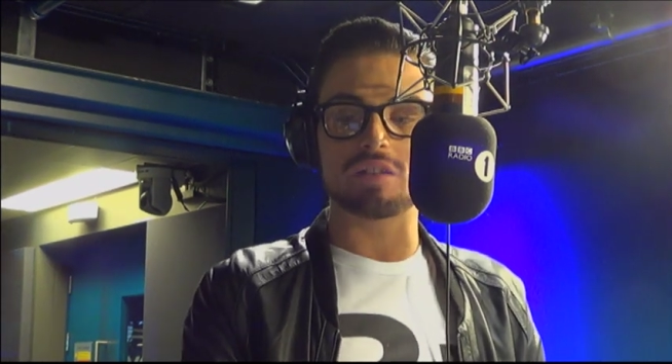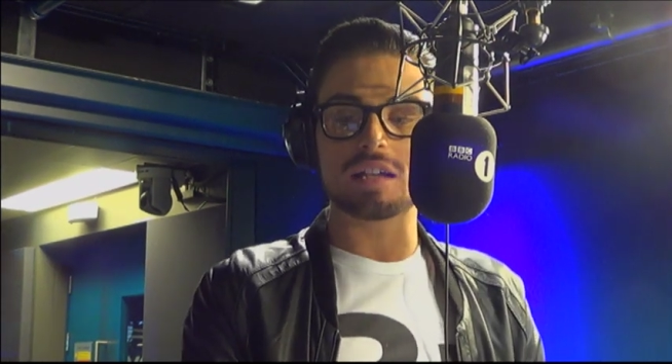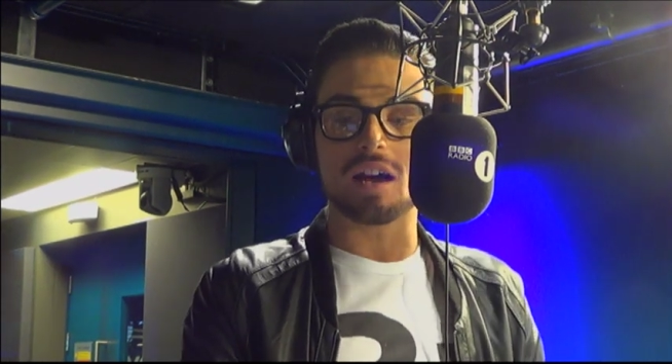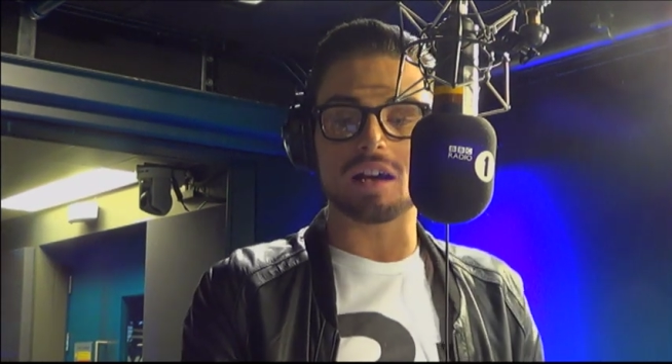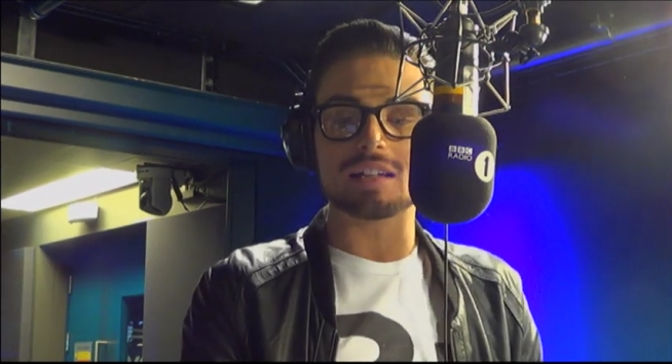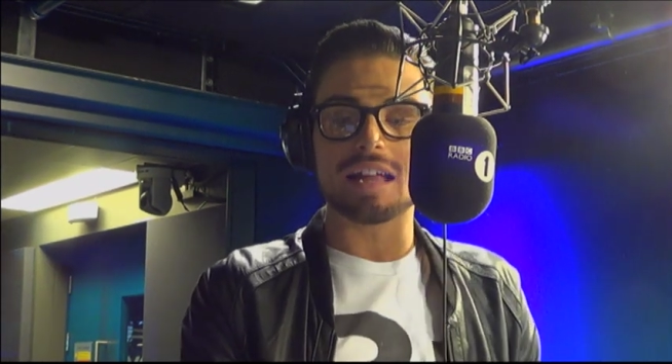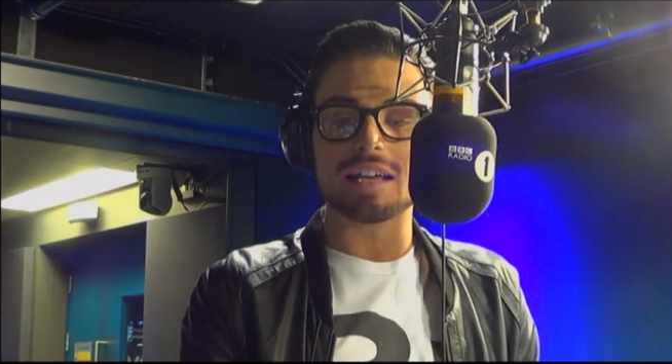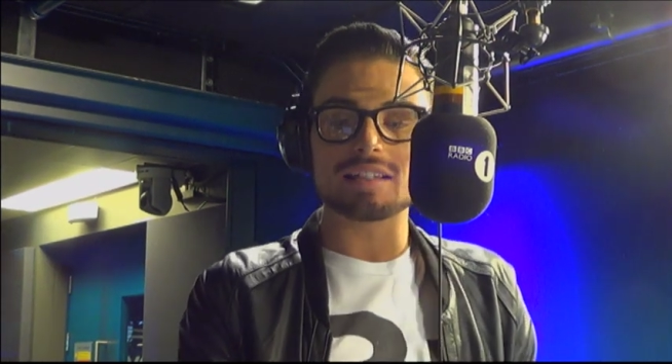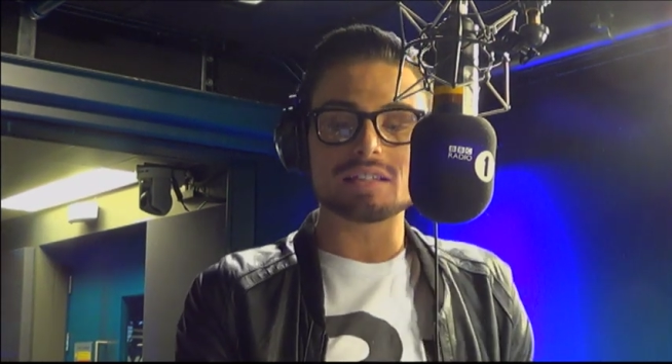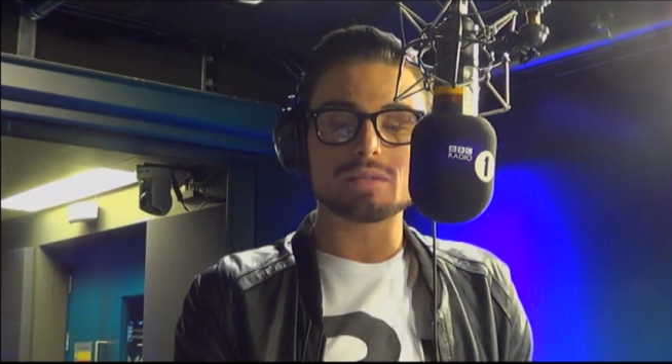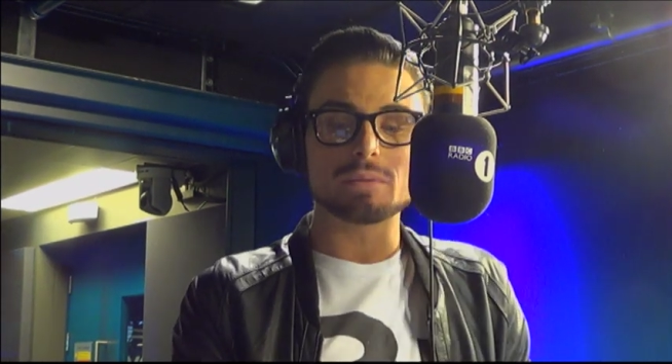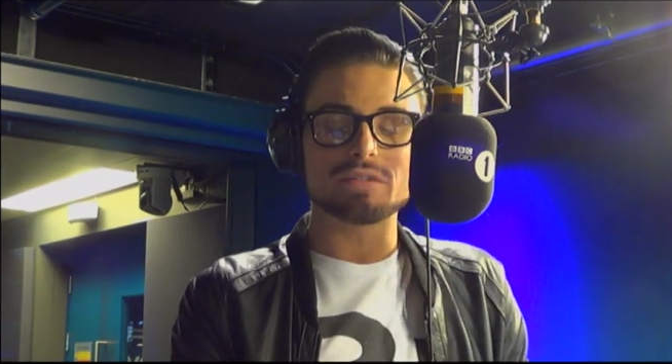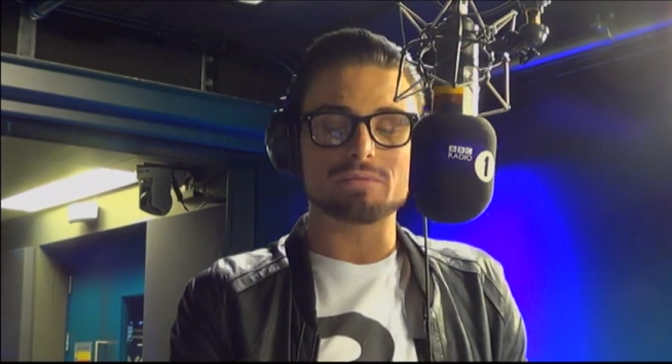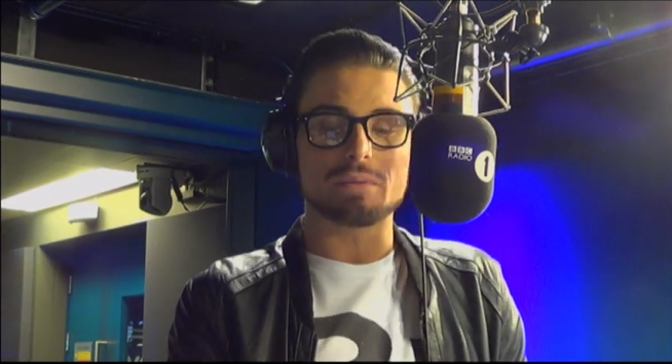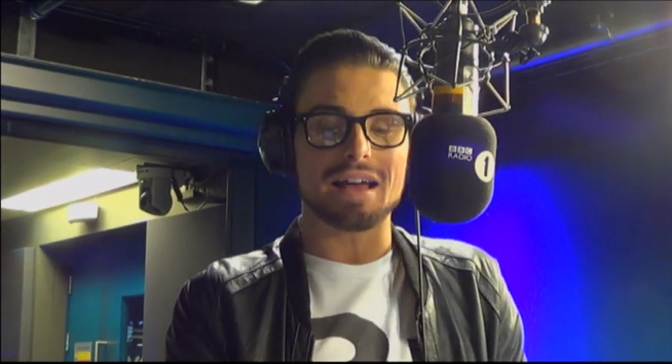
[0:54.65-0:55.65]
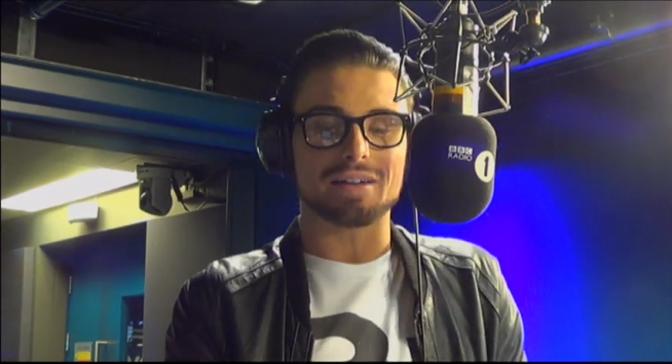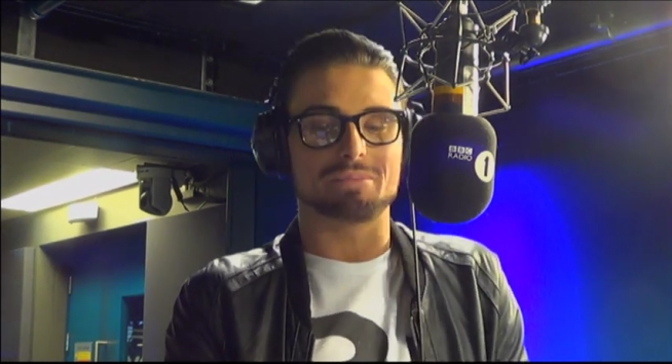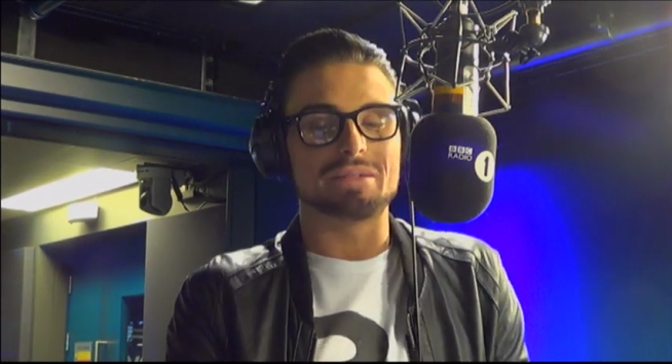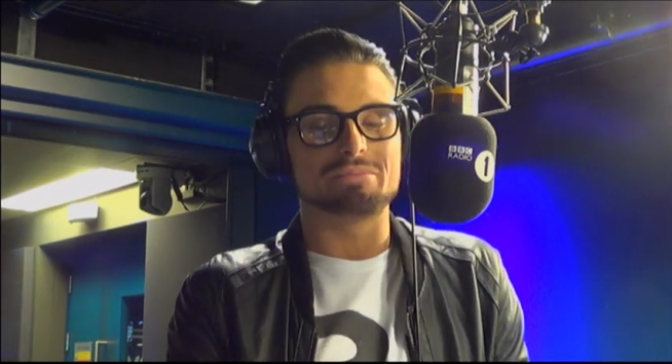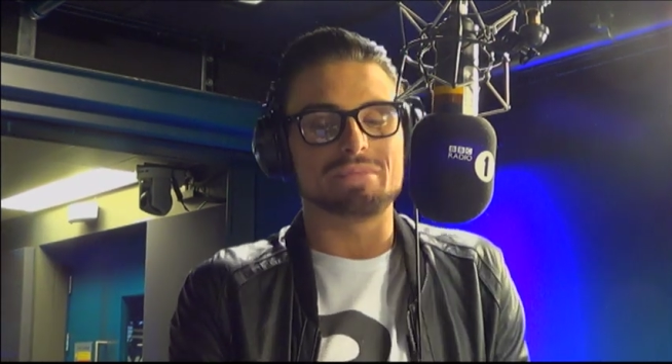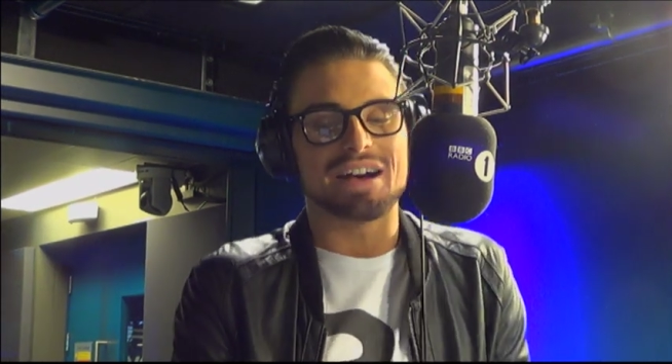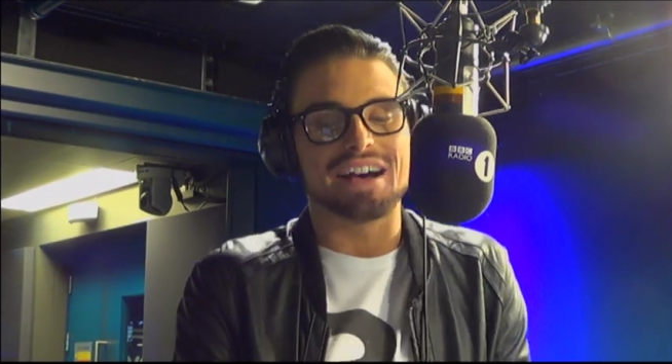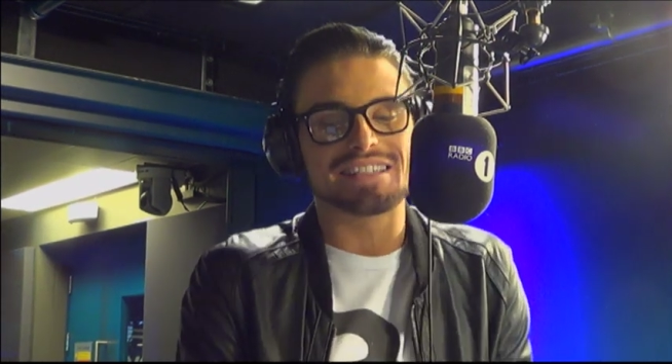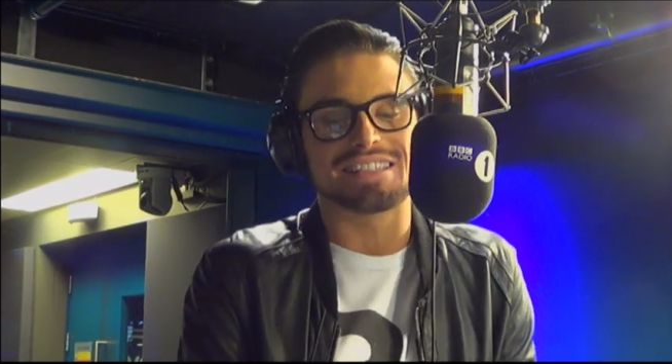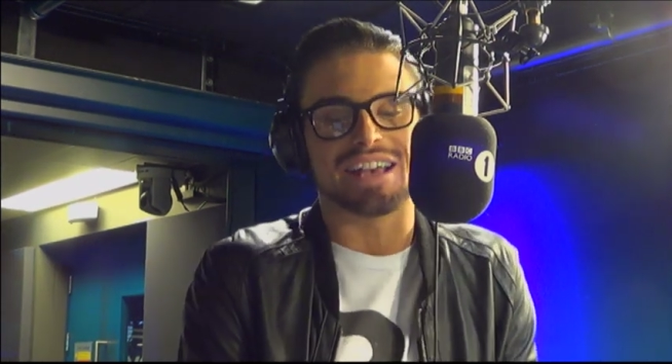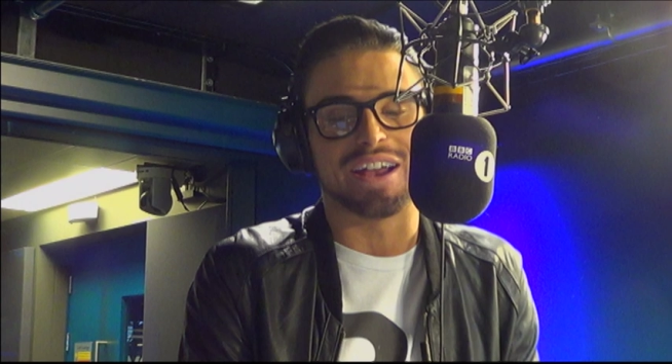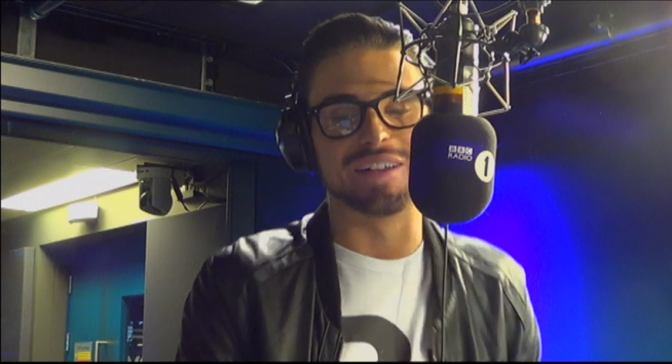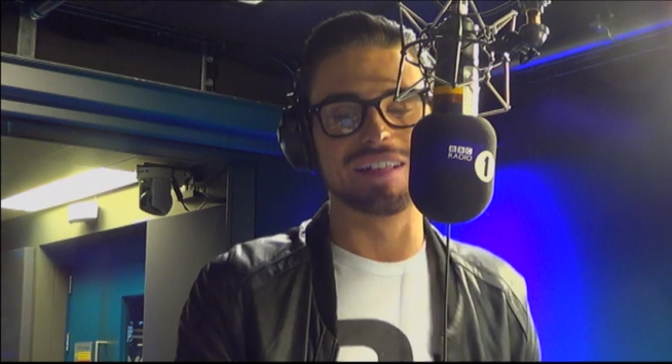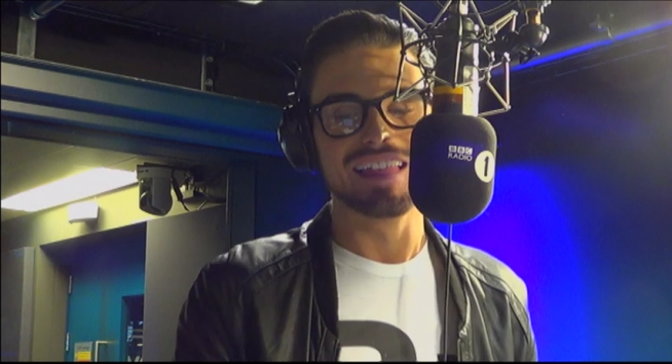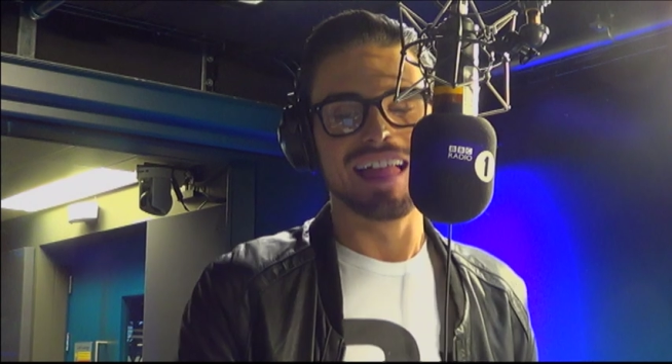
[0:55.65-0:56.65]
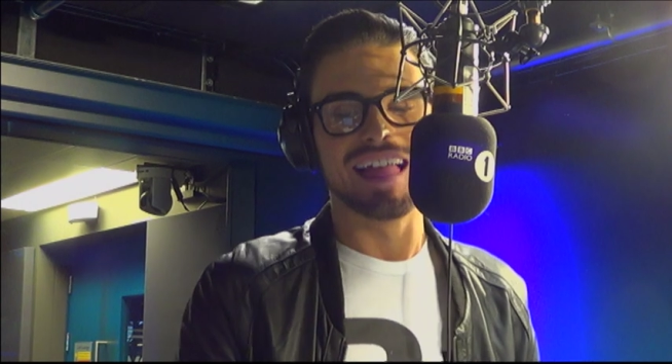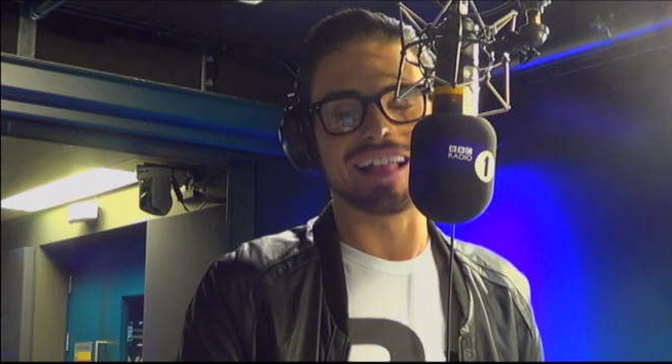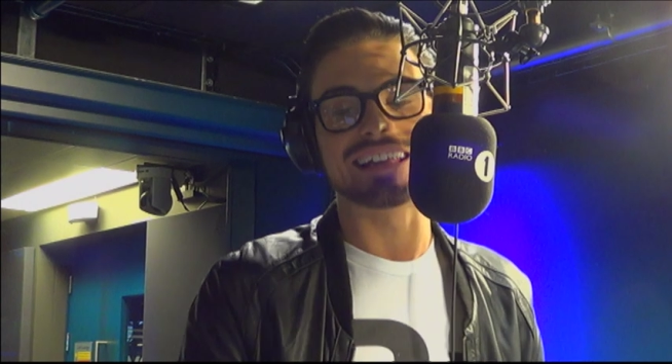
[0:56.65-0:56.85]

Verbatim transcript: young Ladysmith Black Mambazo,